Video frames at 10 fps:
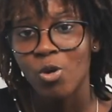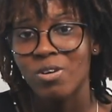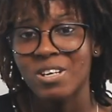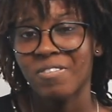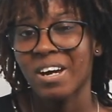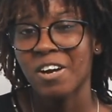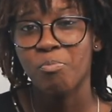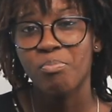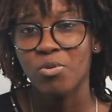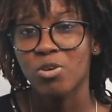or different kind
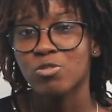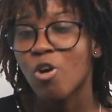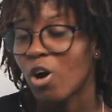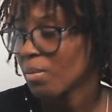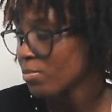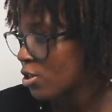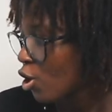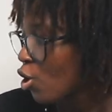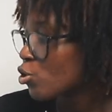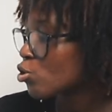of product comms
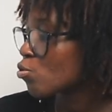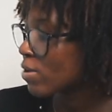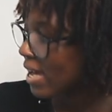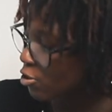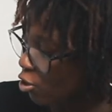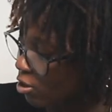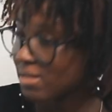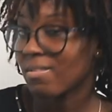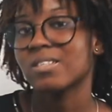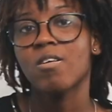to get your
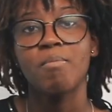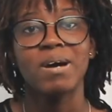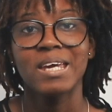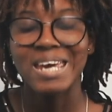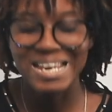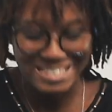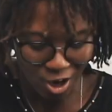customers to come back again.